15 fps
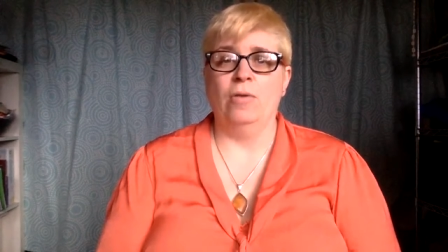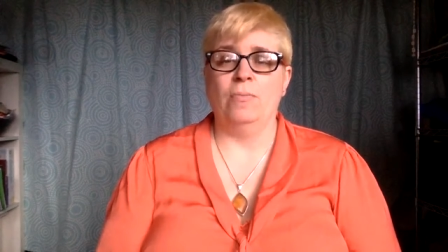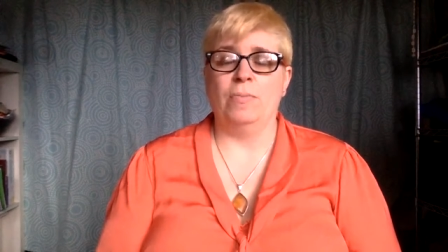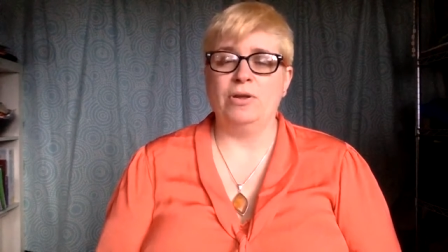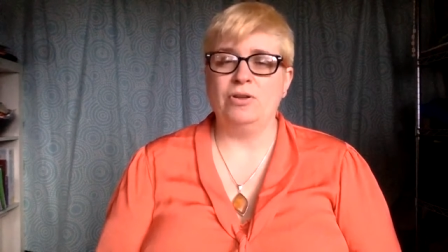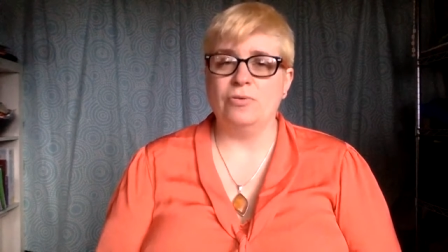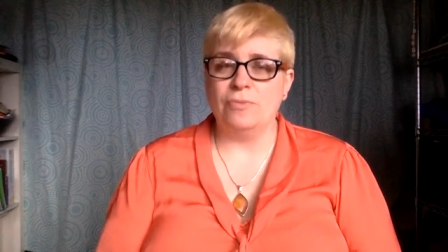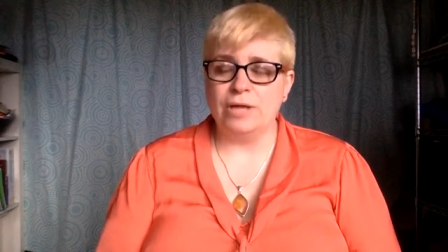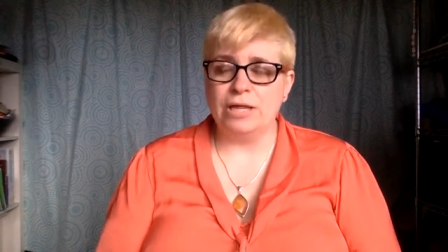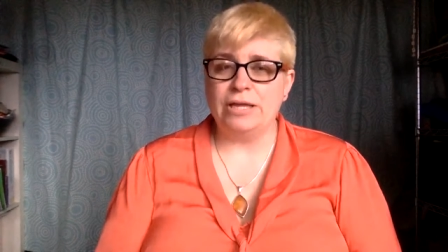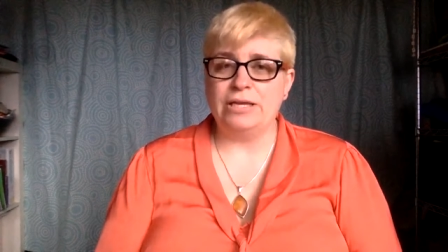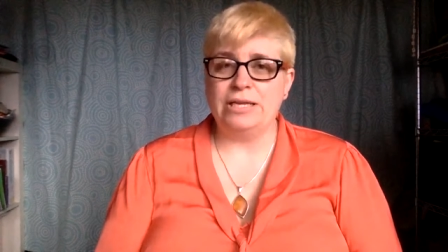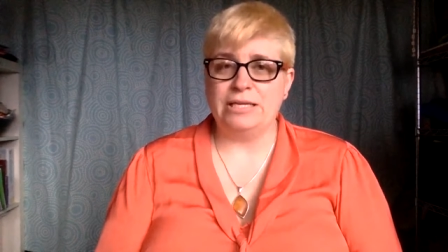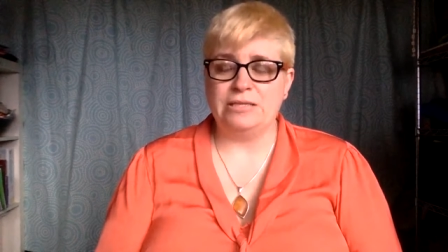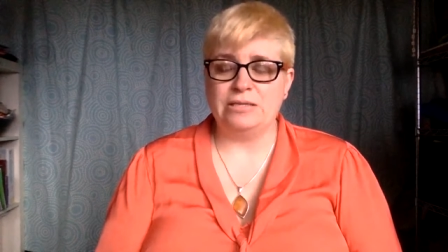but you
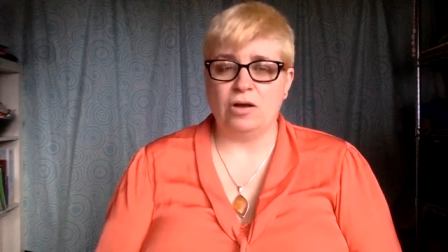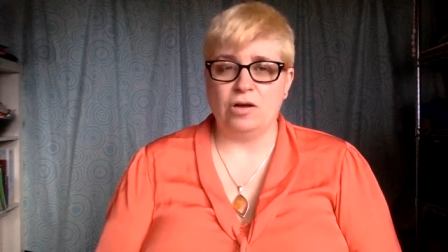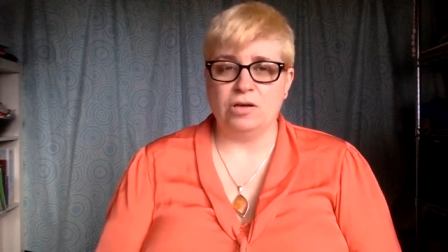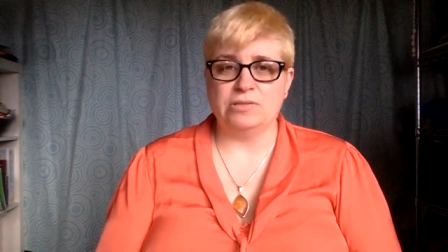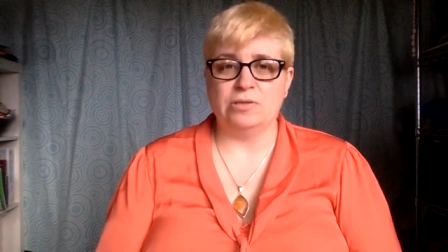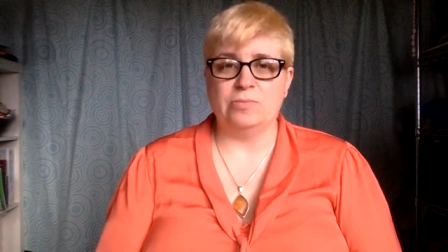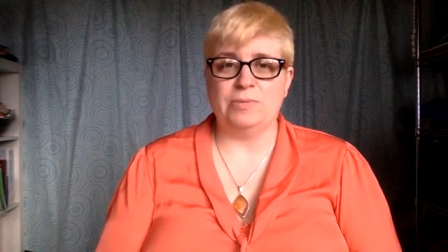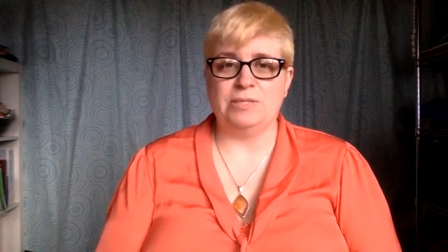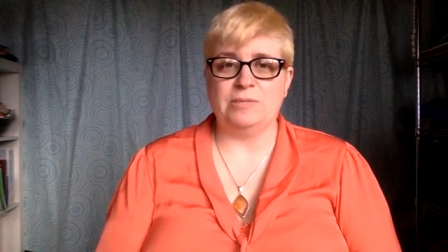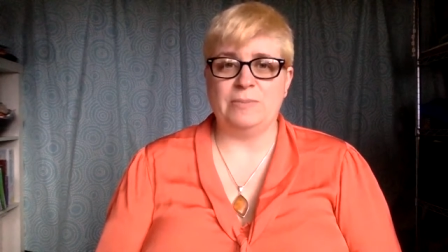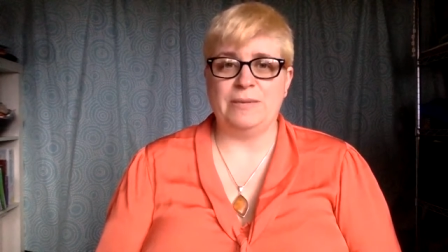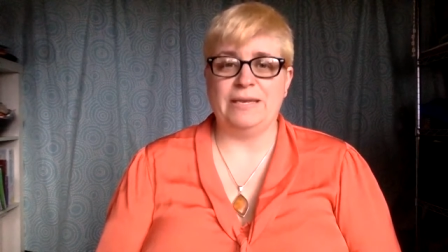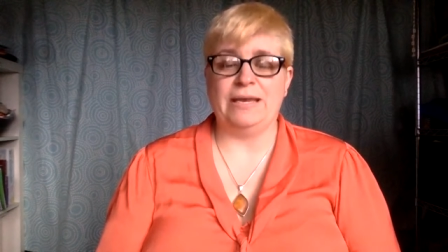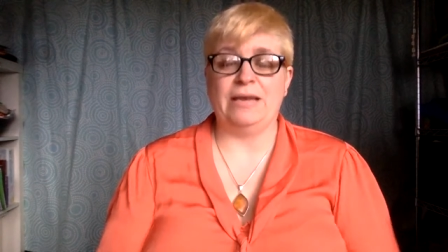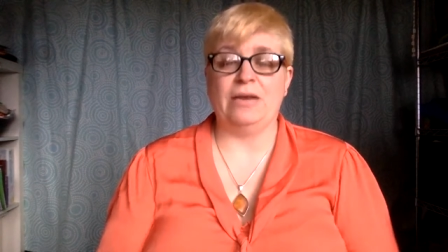really need to also be
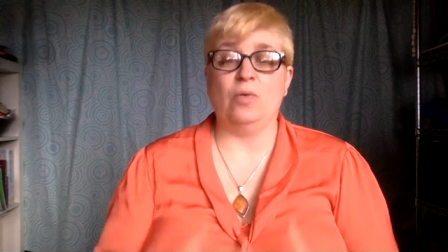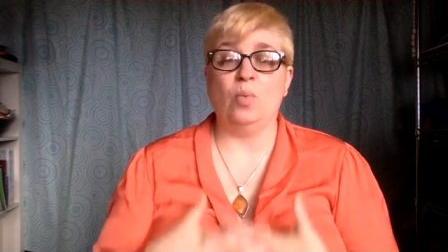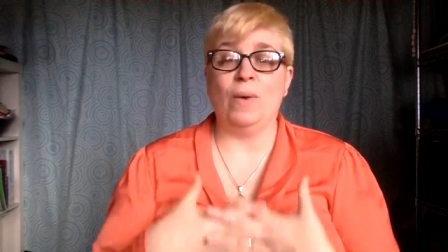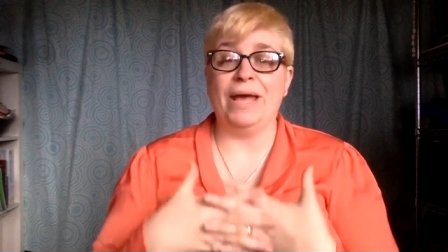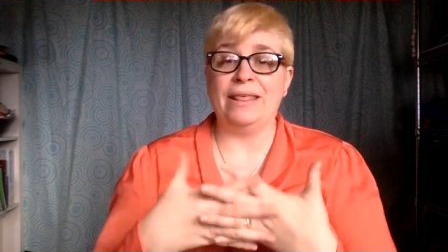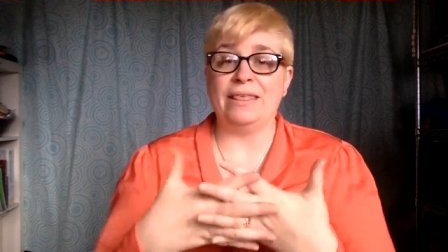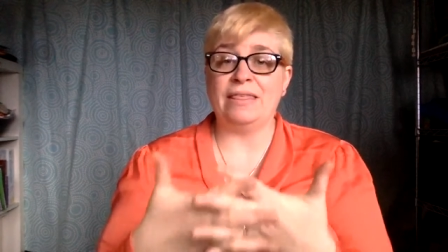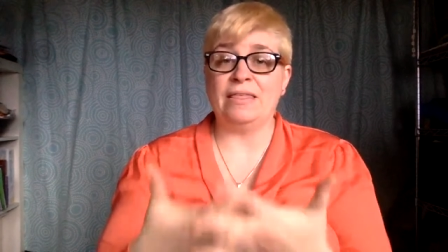speaking with